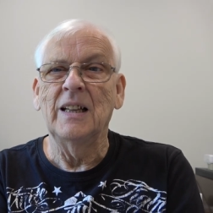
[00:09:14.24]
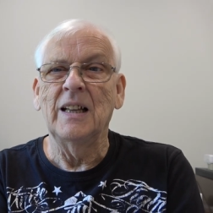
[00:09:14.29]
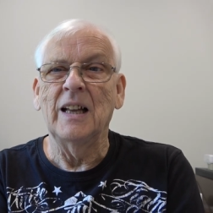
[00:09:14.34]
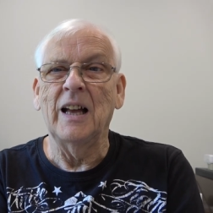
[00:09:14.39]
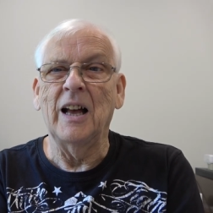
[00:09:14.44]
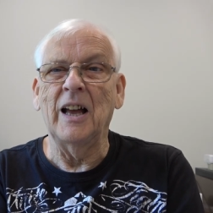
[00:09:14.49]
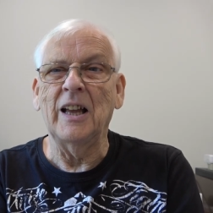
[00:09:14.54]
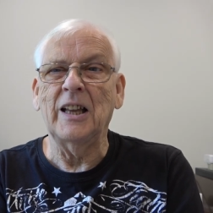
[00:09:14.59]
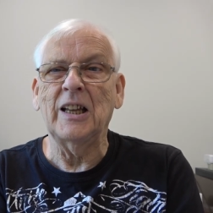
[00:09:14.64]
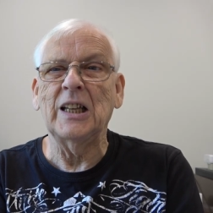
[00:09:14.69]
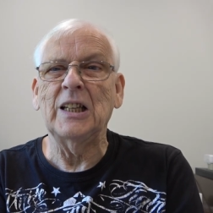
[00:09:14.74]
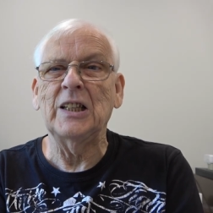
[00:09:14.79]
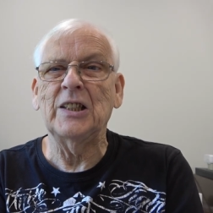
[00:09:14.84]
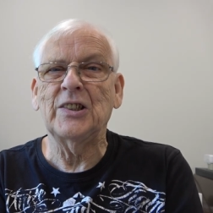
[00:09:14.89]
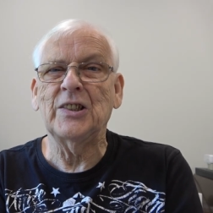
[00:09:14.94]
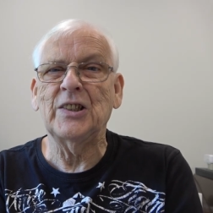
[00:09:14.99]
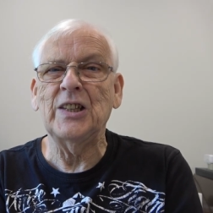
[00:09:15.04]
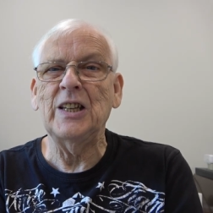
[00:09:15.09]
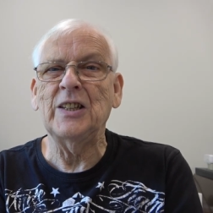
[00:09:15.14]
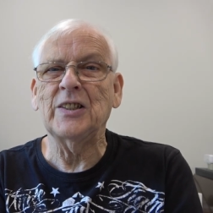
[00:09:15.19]
I can
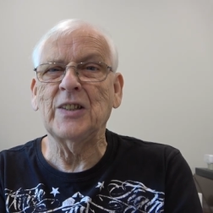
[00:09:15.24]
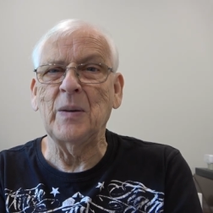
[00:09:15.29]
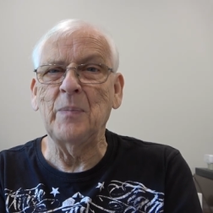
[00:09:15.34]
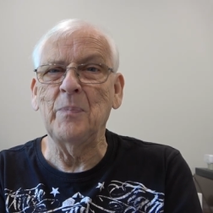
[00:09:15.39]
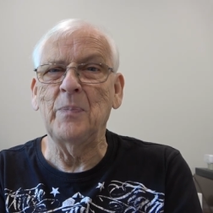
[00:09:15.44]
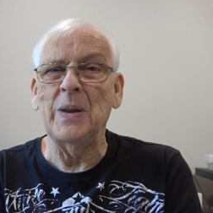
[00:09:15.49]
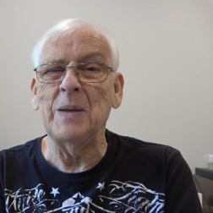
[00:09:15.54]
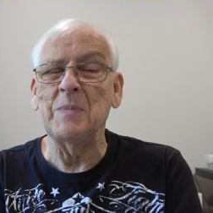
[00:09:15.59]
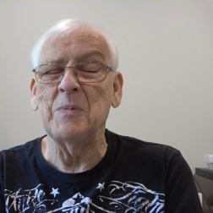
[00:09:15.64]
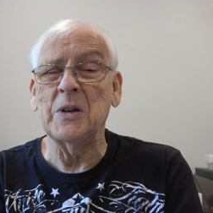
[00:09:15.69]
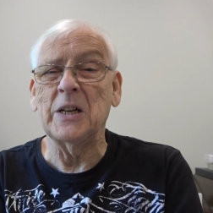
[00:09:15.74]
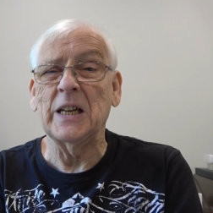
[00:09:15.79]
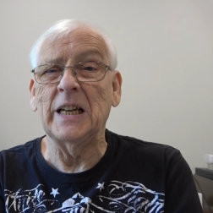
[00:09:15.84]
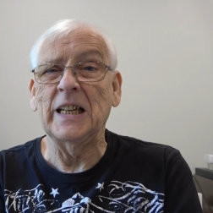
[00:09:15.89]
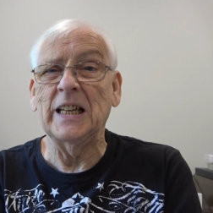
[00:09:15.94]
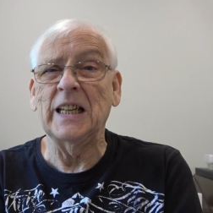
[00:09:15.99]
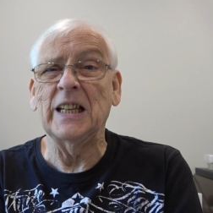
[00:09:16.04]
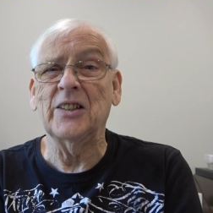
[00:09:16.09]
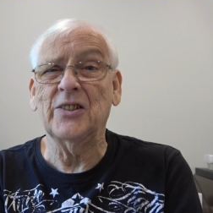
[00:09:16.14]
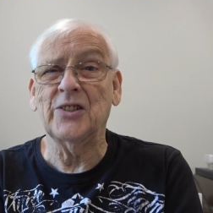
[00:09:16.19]
see some people
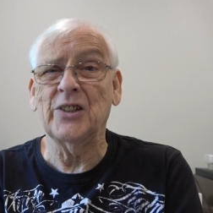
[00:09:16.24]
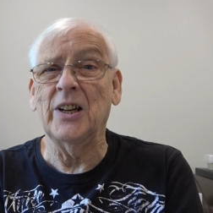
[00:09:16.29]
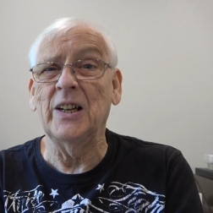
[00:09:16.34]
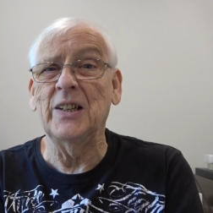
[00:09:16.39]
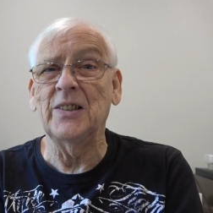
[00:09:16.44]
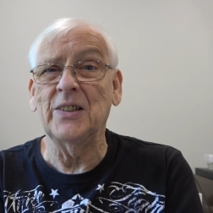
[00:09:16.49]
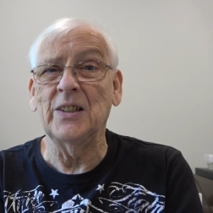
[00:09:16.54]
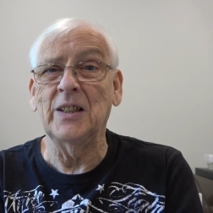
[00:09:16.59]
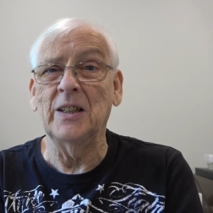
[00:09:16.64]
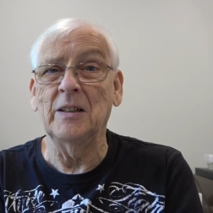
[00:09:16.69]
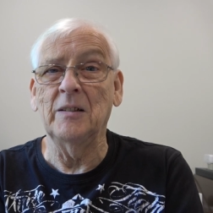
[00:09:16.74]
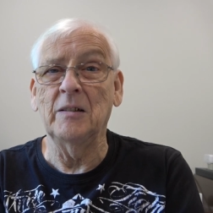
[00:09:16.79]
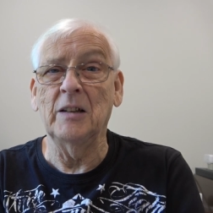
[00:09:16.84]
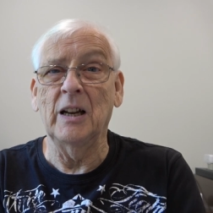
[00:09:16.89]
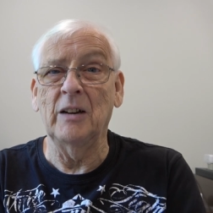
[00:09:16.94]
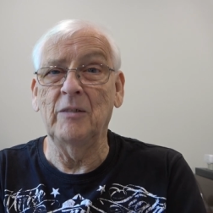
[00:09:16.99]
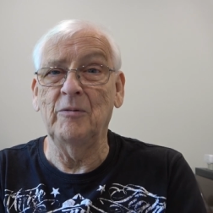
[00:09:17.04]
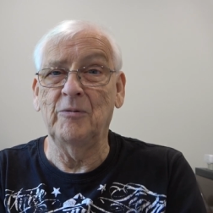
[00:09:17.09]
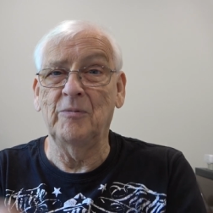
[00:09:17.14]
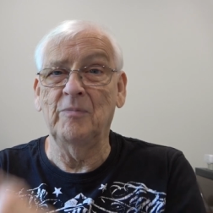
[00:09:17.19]
getting excited and,
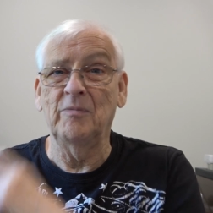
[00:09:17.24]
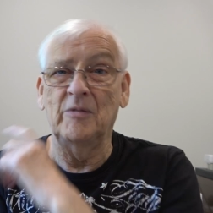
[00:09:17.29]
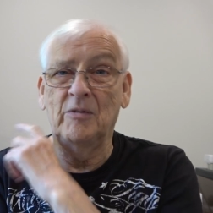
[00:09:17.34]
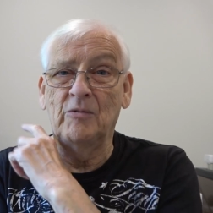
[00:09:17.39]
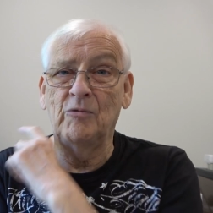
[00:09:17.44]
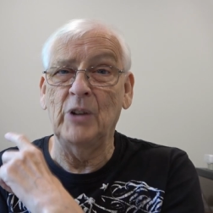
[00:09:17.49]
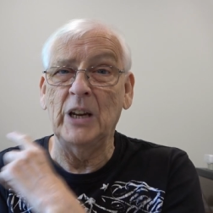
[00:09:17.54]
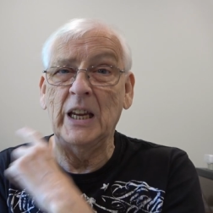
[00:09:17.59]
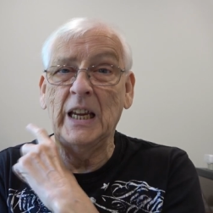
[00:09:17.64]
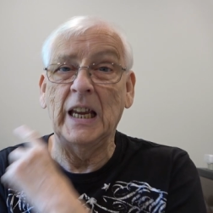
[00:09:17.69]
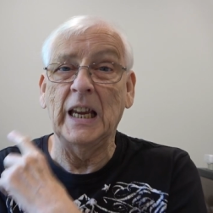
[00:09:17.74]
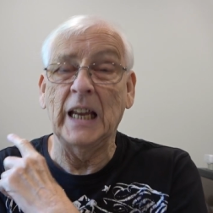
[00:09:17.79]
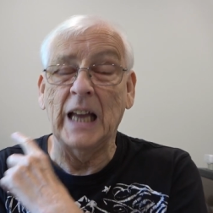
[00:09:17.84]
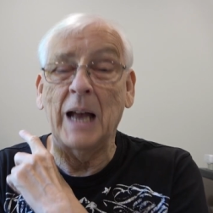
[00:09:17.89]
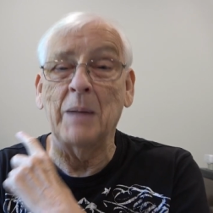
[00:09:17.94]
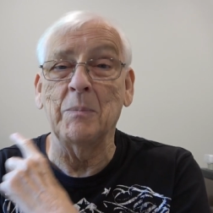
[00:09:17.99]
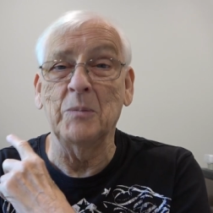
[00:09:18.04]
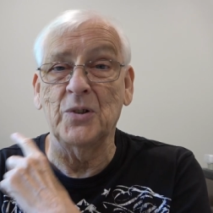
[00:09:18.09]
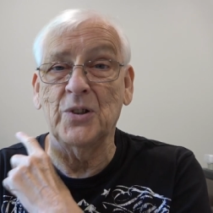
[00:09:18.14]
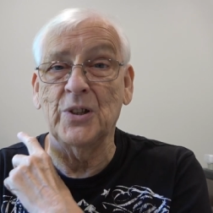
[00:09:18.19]
and ringing
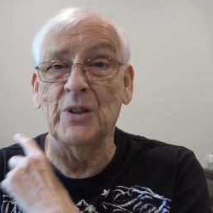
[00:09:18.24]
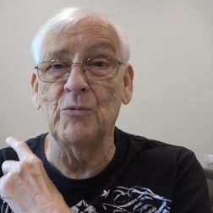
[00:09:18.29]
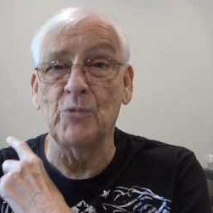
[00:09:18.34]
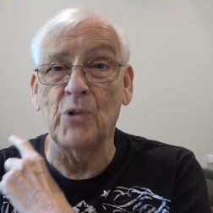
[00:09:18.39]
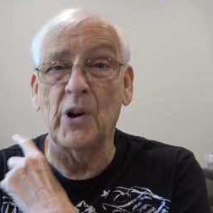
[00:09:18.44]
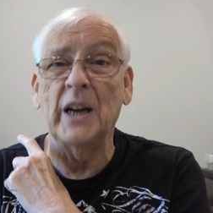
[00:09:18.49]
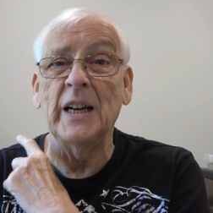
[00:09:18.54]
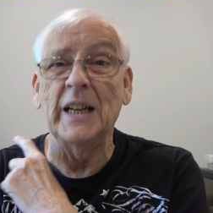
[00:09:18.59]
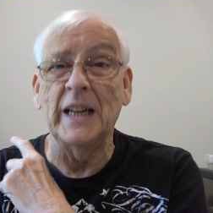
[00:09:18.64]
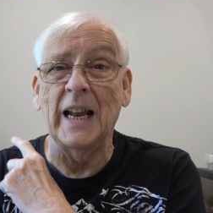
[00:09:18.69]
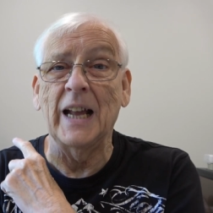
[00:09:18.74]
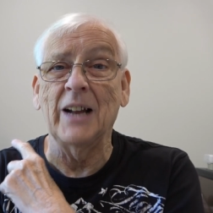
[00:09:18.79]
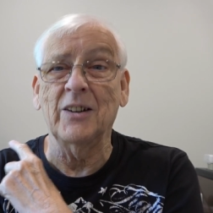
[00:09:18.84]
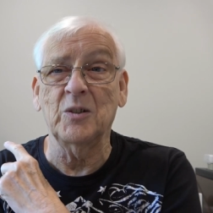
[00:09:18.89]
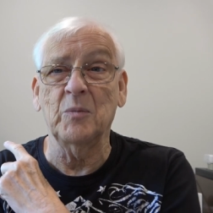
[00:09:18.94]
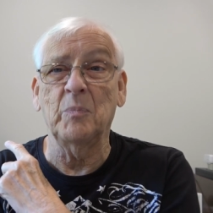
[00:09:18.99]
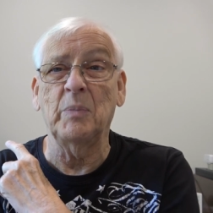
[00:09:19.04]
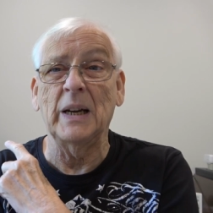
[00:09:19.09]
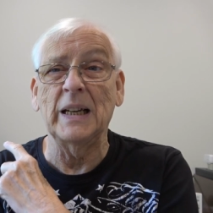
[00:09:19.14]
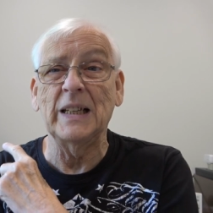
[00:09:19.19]
Amazon right now
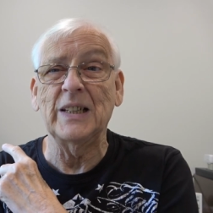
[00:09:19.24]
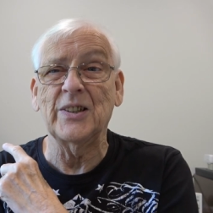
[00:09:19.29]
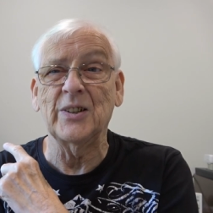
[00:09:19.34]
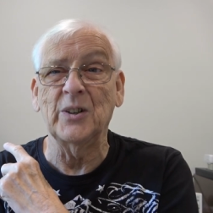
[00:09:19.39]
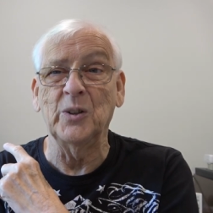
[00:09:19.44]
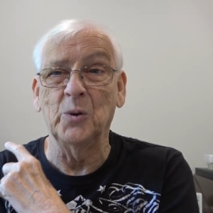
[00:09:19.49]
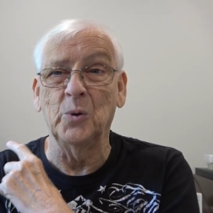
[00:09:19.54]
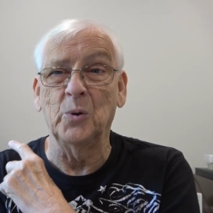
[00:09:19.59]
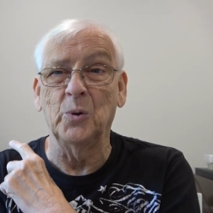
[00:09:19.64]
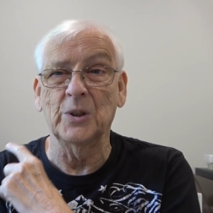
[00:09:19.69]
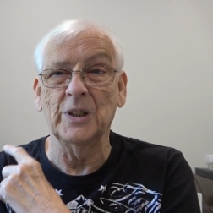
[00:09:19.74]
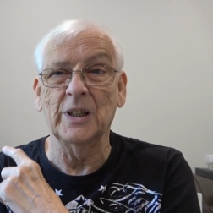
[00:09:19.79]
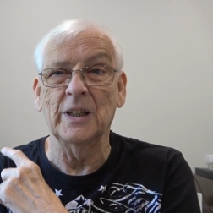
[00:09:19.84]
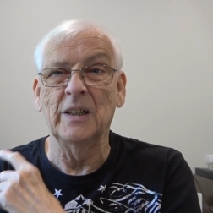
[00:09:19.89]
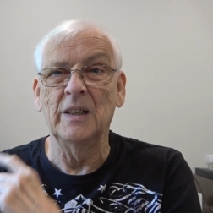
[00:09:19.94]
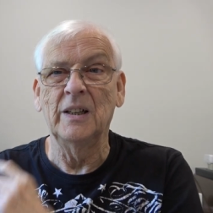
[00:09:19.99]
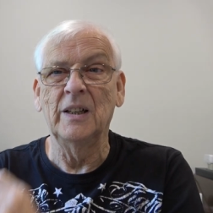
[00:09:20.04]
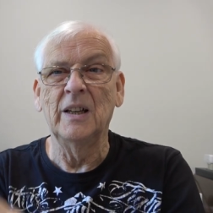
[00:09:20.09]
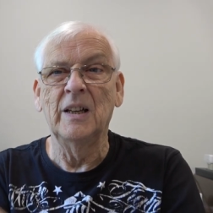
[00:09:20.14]
to place an order.